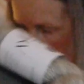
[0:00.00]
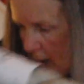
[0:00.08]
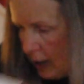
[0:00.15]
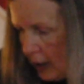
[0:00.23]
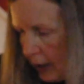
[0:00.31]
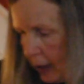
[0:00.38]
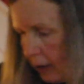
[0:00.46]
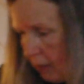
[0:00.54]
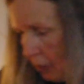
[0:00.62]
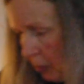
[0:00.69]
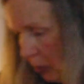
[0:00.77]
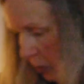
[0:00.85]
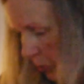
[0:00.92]
And I can't
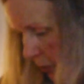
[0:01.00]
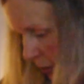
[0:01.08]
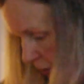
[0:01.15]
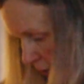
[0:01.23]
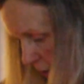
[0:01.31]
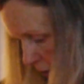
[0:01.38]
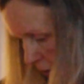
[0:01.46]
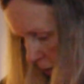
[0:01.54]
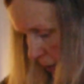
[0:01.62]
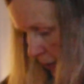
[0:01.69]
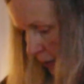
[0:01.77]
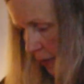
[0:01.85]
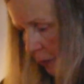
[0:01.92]
remember what's in it,
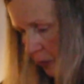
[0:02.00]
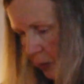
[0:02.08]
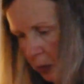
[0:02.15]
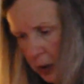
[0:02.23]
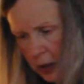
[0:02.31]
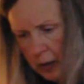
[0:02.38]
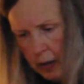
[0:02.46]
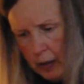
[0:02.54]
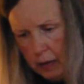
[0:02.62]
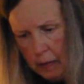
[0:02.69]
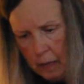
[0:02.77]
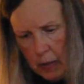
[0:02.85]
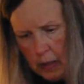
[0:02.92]
except for one
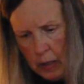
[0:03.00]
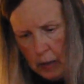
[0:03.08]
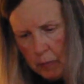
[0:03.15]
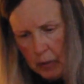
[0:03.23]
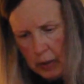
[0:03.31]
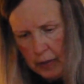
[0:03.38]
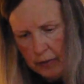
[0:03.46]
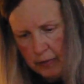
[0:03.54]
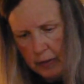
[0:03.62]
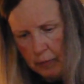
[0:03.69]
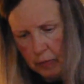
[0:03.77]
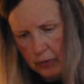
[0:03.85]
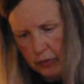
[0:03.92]
thing. Let's
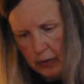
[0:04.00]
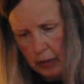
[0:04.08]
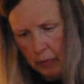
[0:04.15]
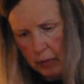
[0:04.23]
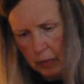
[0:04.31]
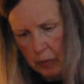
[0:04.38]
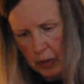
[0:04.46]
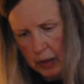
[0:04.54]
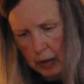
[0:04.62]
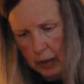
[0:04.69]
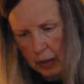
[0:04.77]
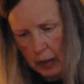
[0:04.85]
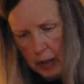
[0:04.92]
see, we'll start with the
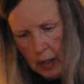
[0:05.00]
beginning.